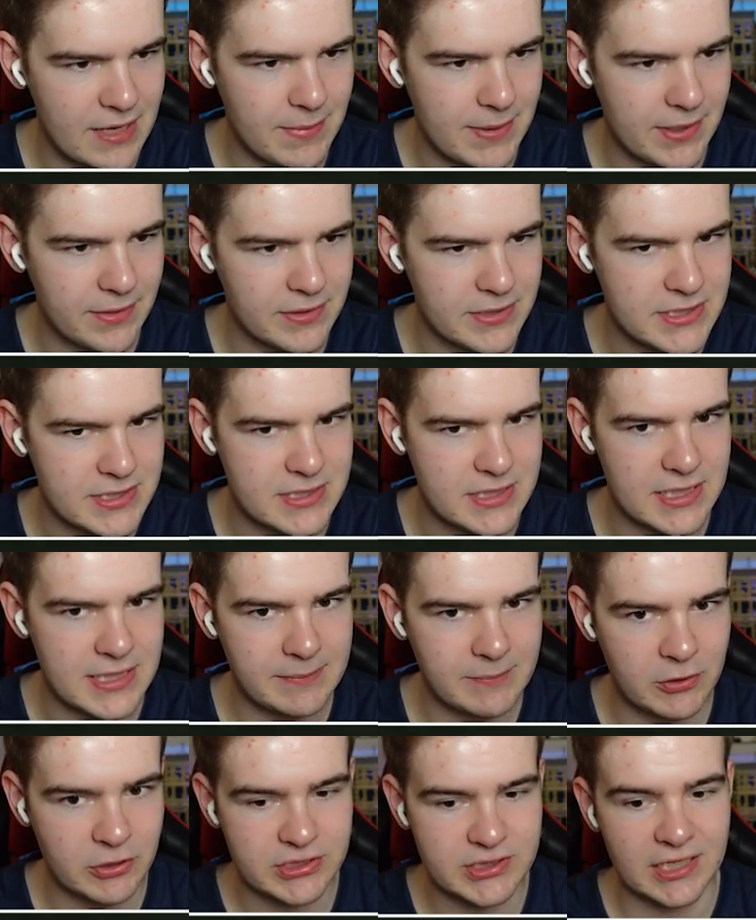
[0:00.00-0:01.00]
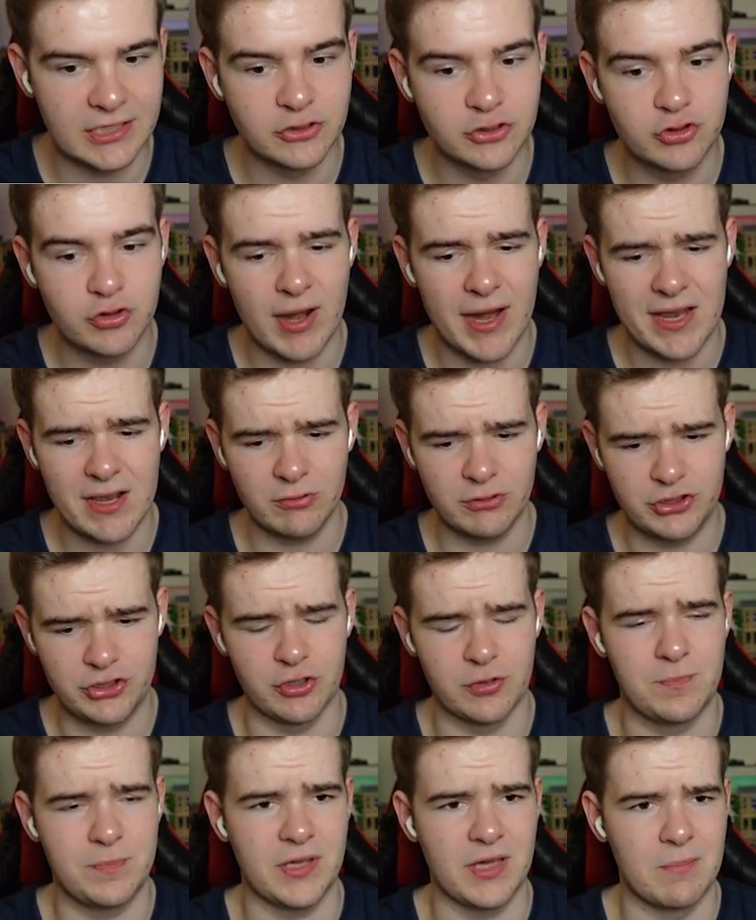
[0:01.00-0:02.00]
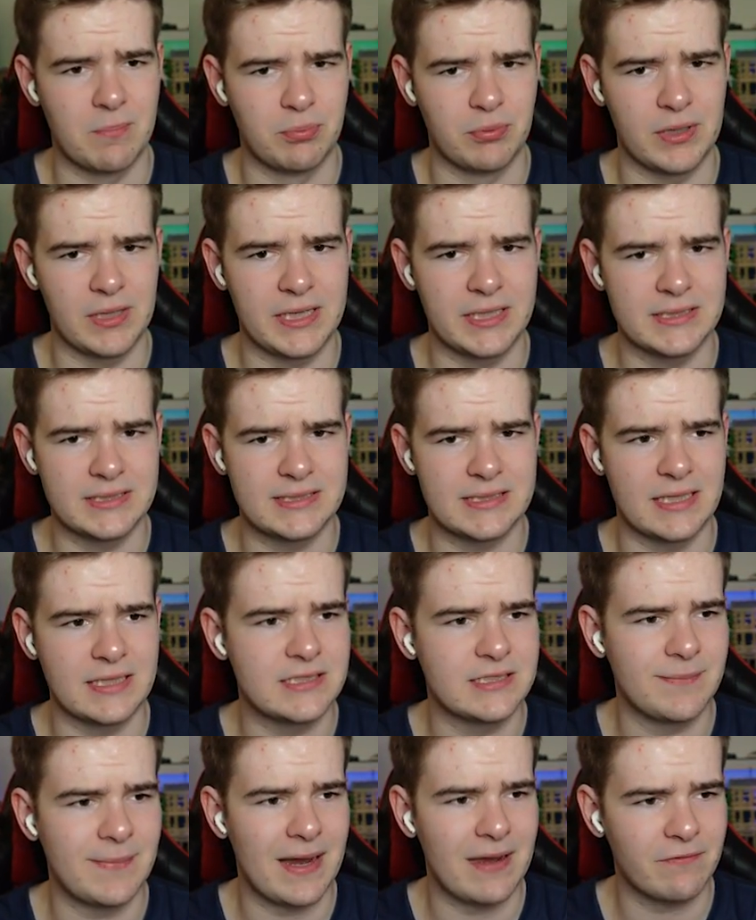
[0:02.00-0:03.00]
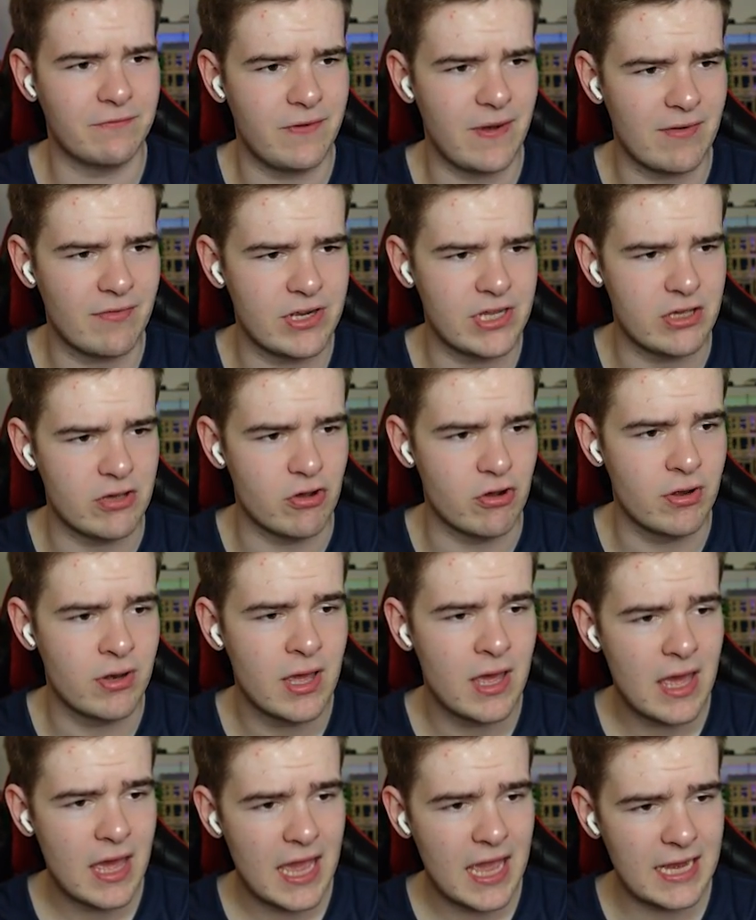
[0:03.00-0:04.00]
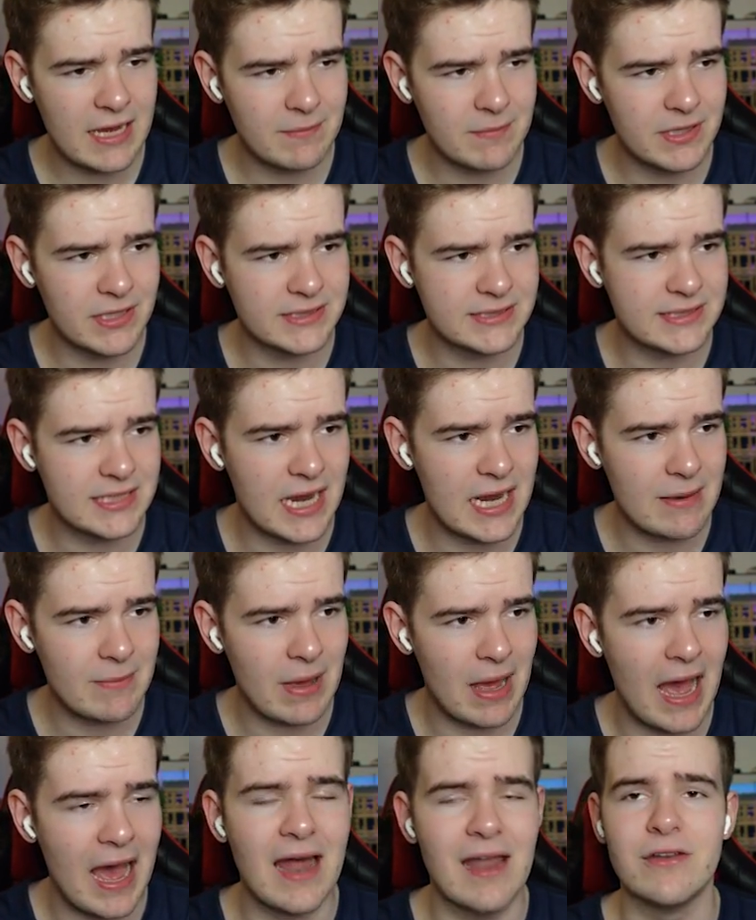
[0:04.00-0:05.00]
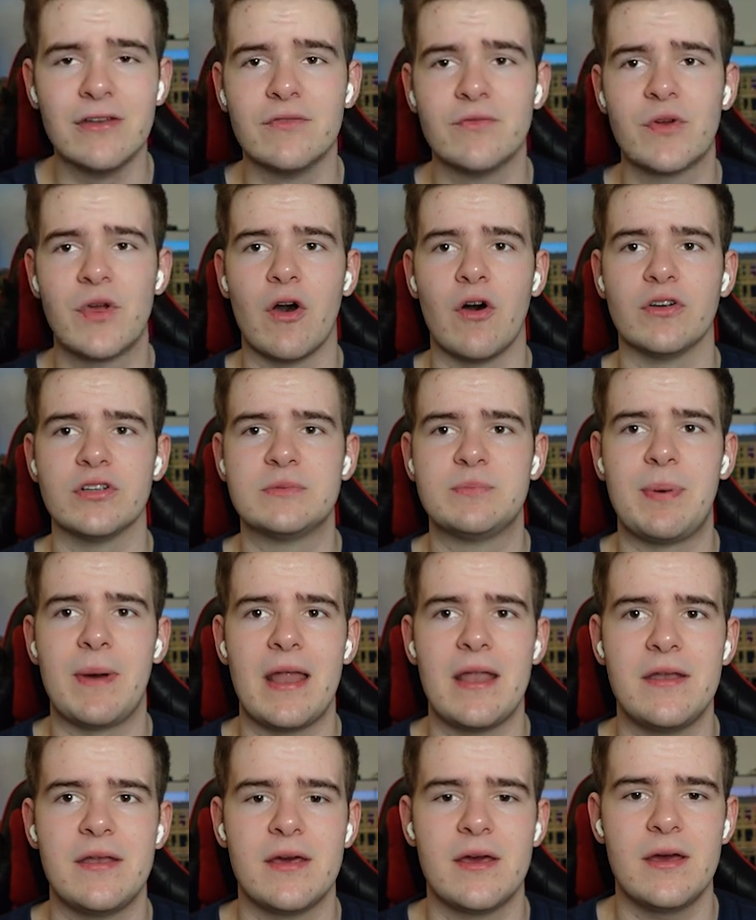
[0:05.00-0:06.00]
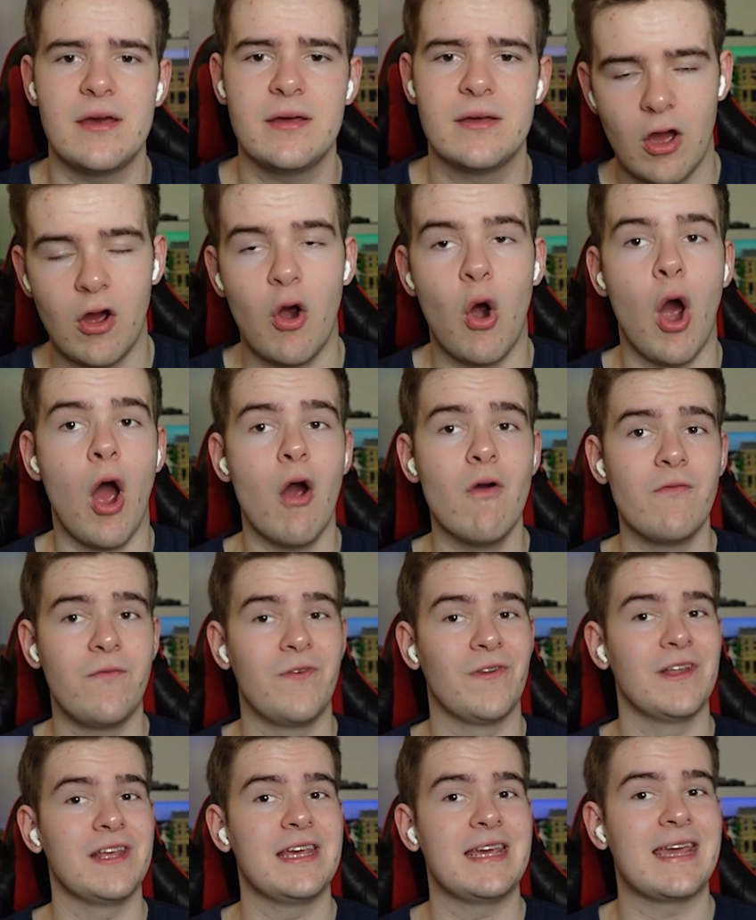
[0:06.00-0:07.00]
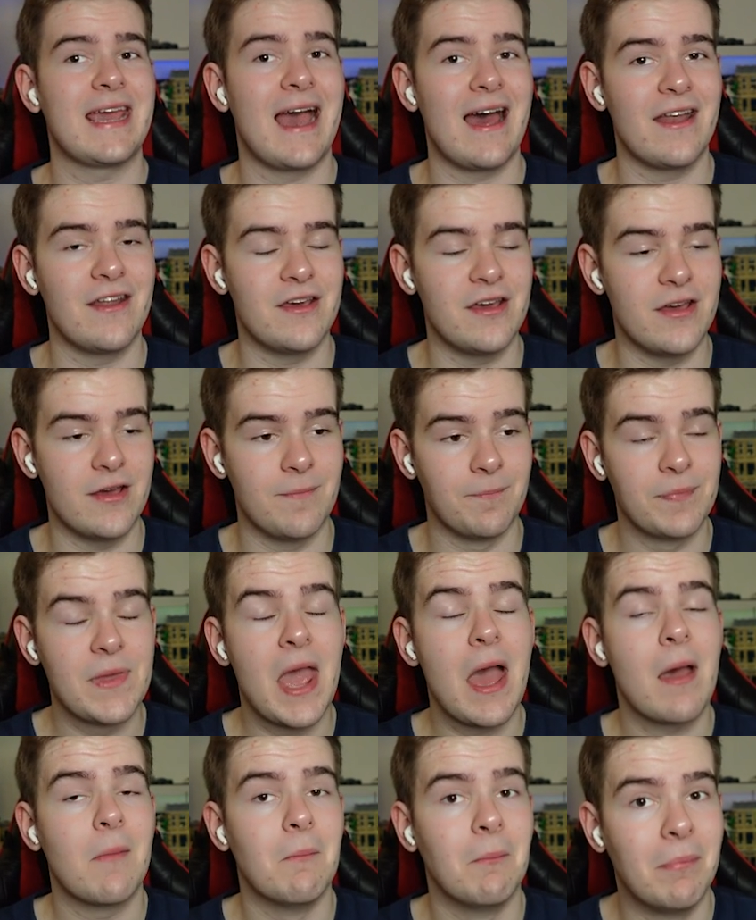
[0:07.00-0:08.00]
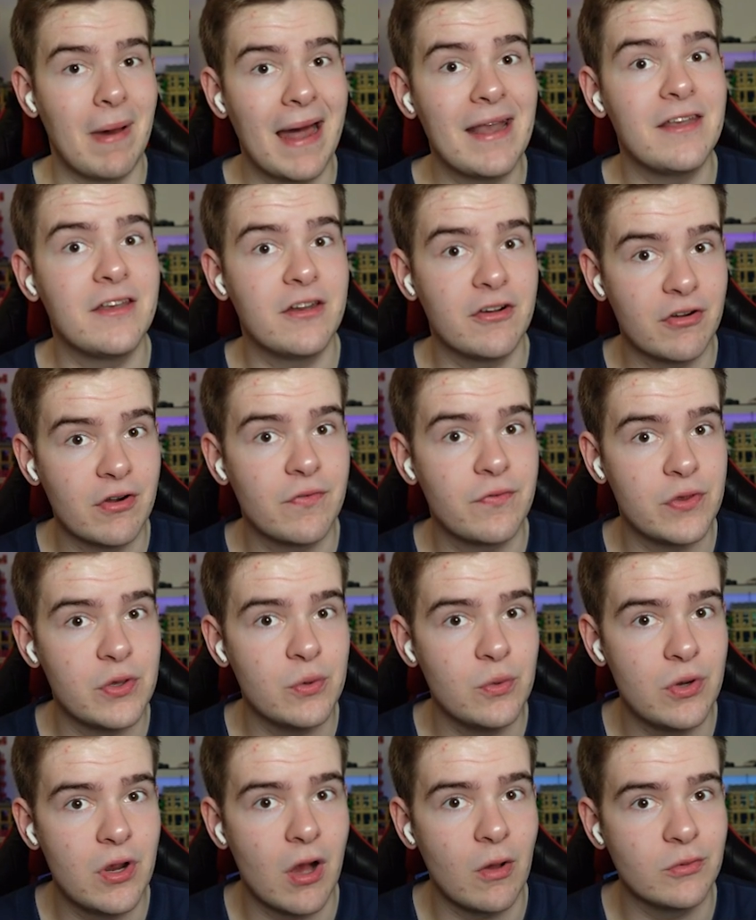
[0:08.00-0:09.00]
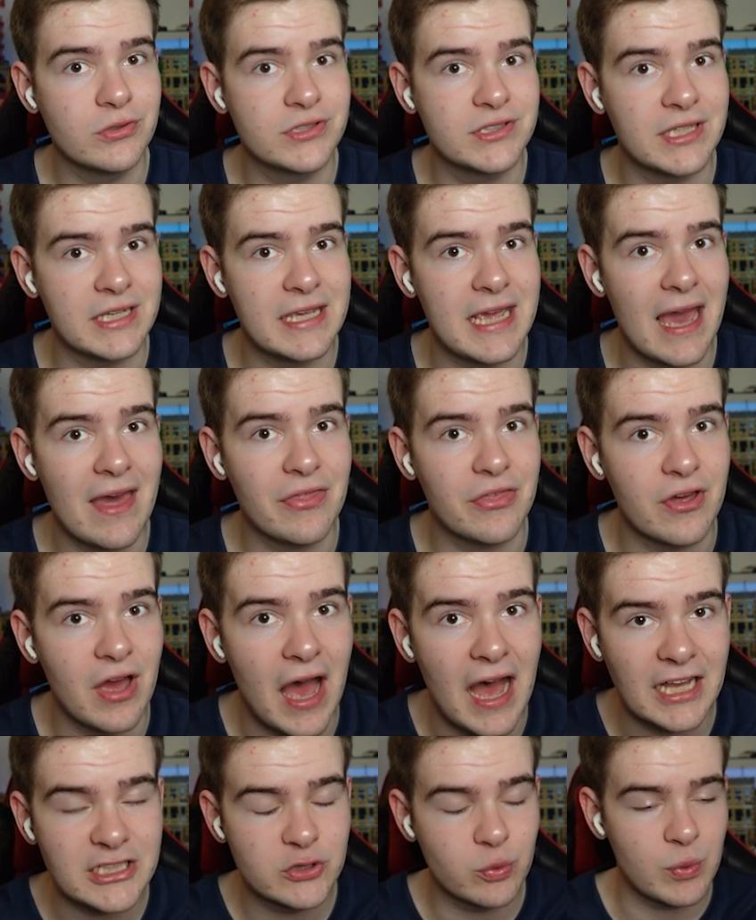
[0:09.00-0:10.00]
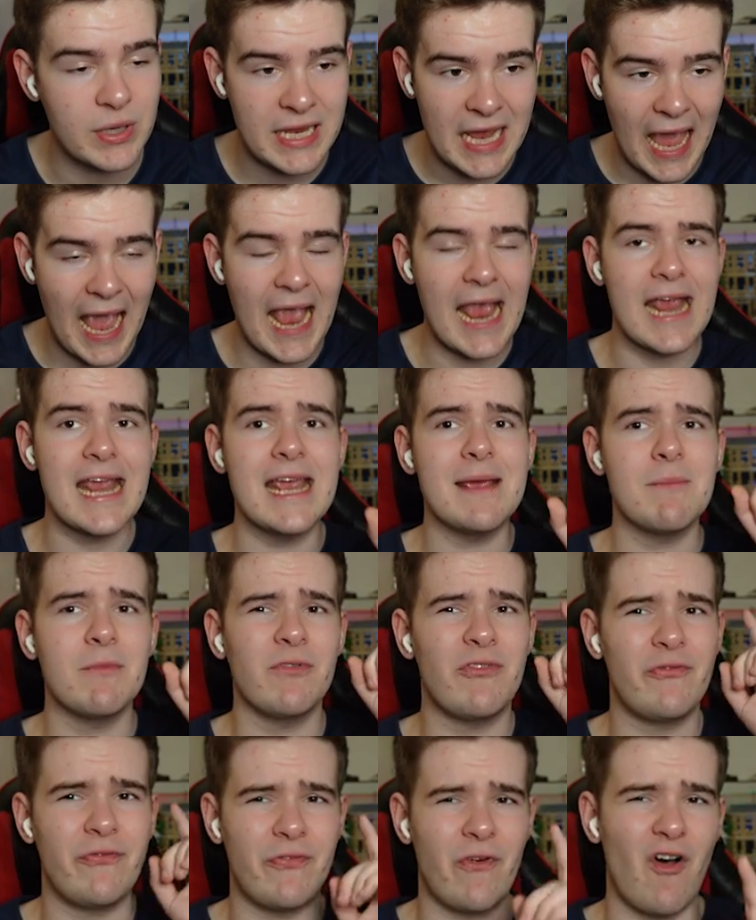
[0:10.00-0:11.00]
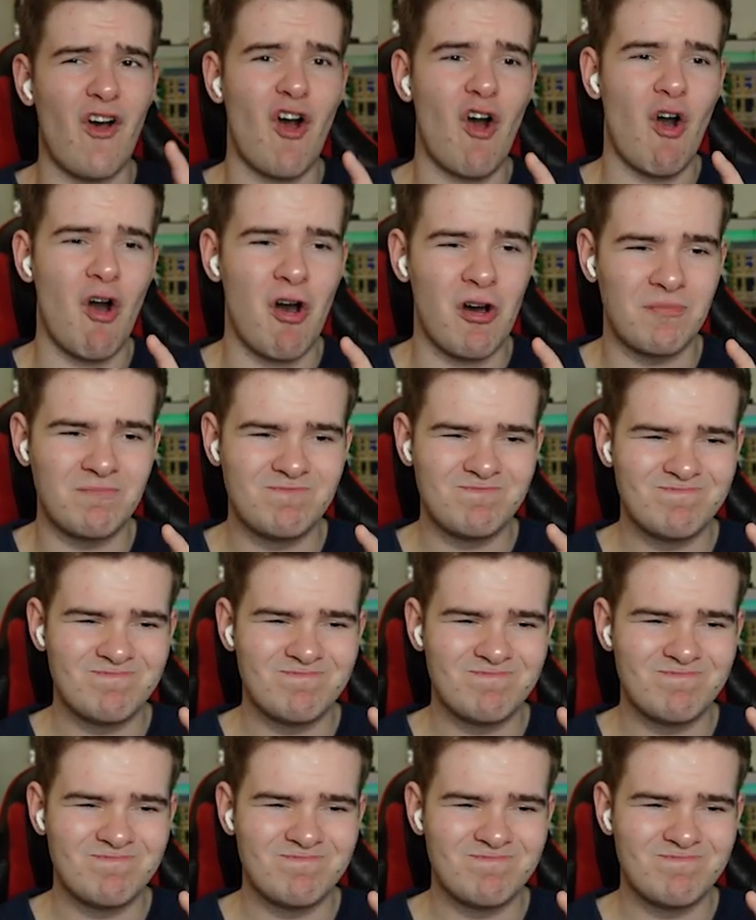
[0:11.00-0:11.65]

about this team, because Andreou should be a brilliant centre-back, very young, Hickman the same, and of course Banda, who hopefully can Banda a few goals together as we aim for...